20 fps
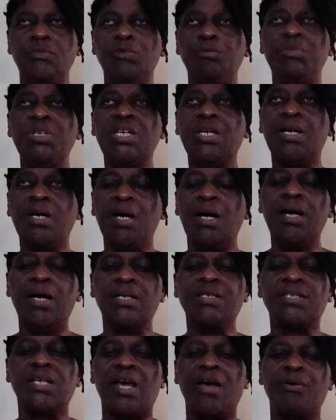
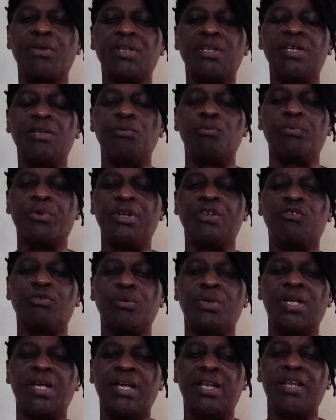because I did reach
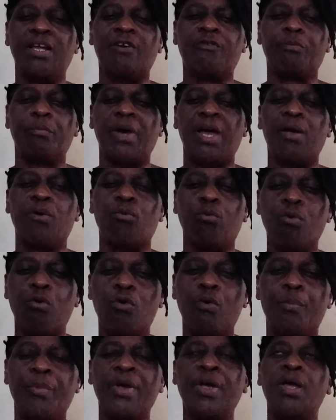to the end of my
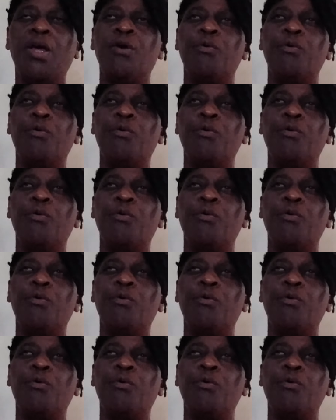rope